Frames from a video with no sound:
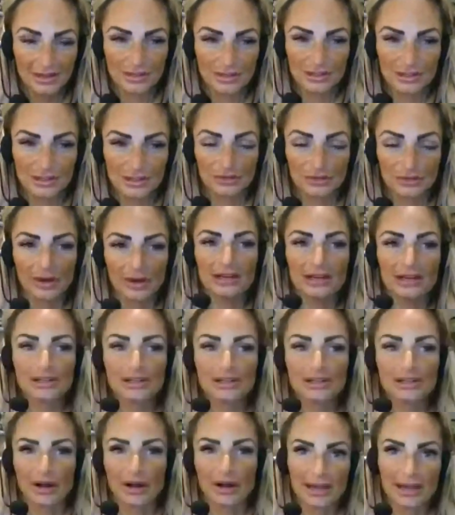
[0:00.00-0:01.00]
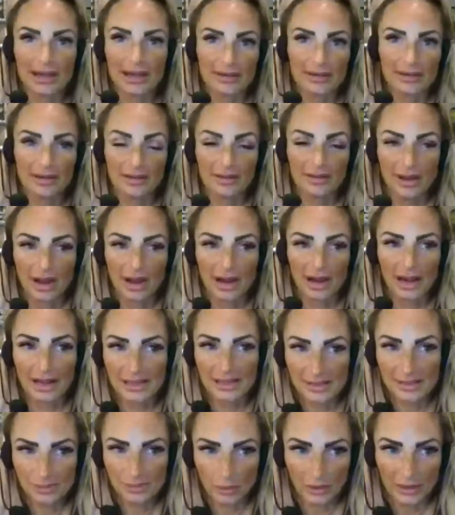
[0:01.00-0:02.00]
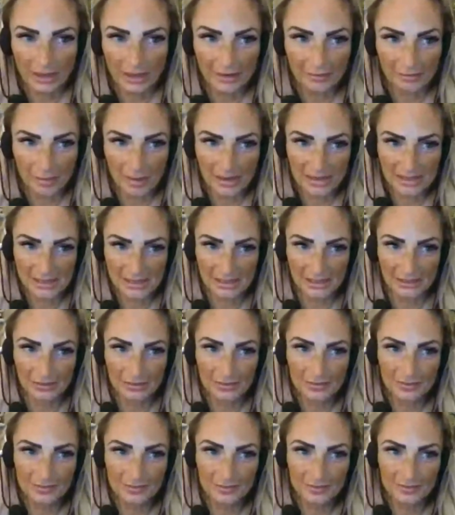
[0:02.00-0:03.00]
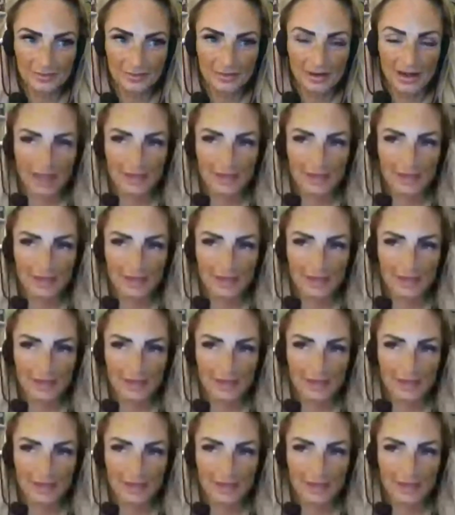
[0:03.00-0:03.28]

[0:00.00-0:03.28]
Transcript: to integrate the highest point of myself